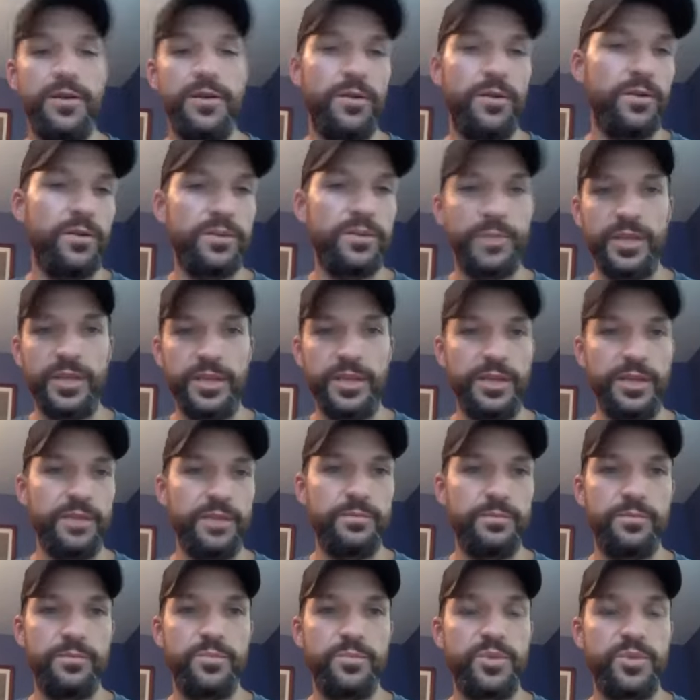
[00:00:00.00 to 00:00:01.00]
ultimately
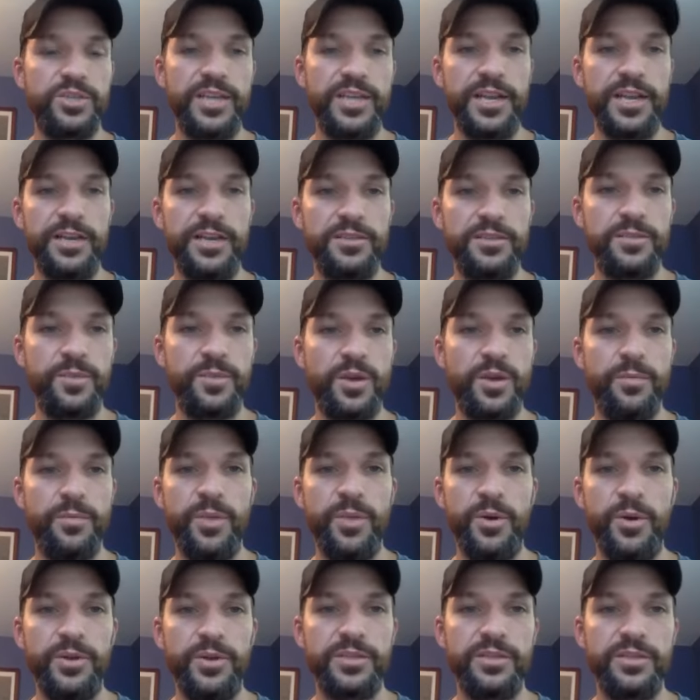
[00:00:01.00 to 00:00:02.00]
presenting some
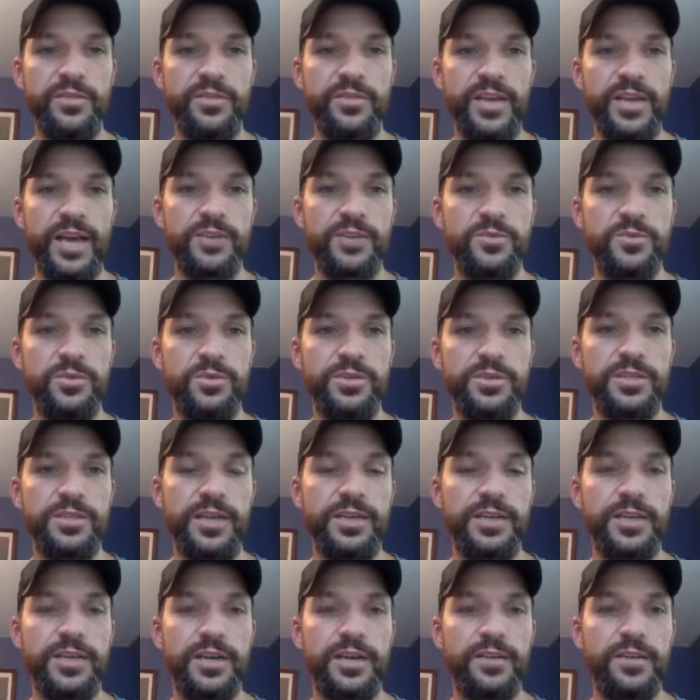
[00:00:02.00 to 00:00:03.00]
components of the actual
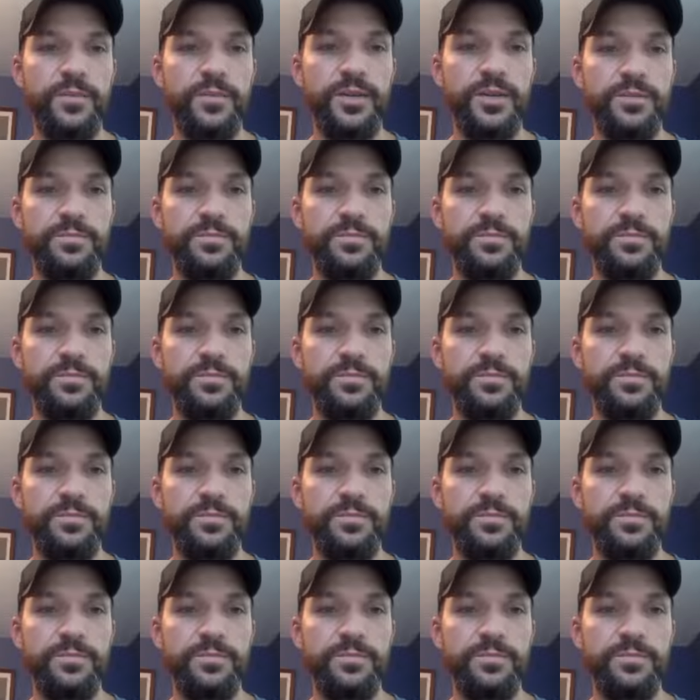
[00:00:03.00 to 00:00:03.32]
design document.